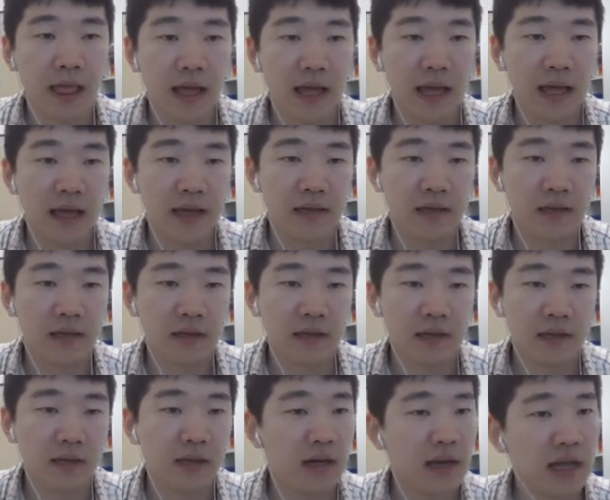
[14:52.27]
And in
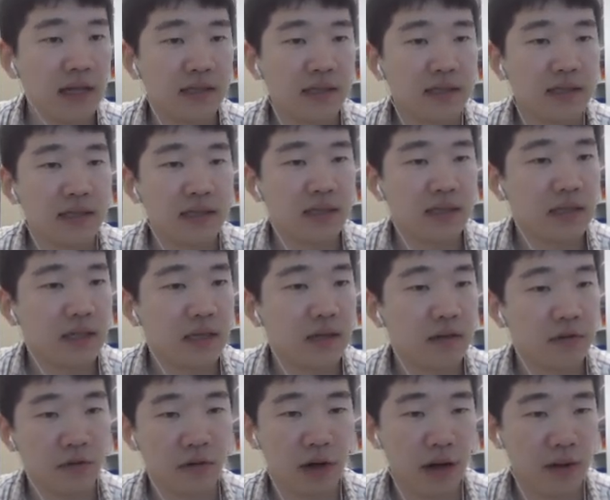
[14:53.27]
the glasses,
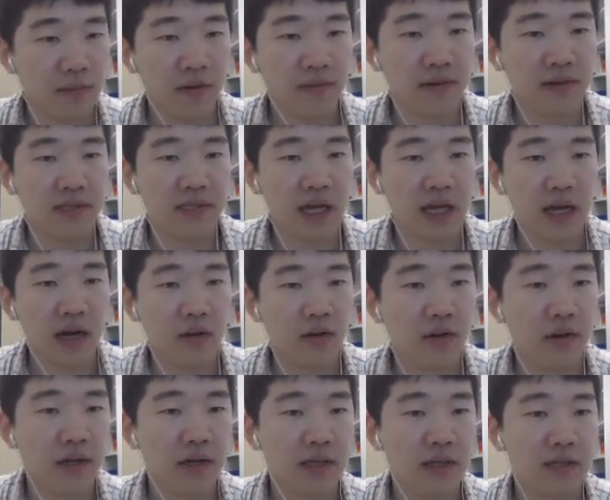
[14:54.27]
amorphous
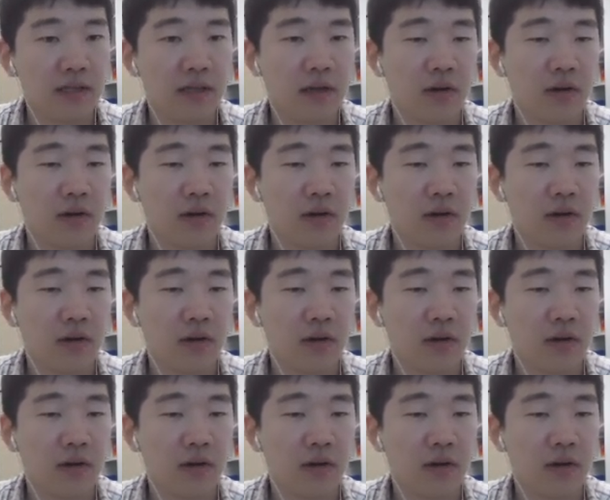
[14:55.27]
alloys,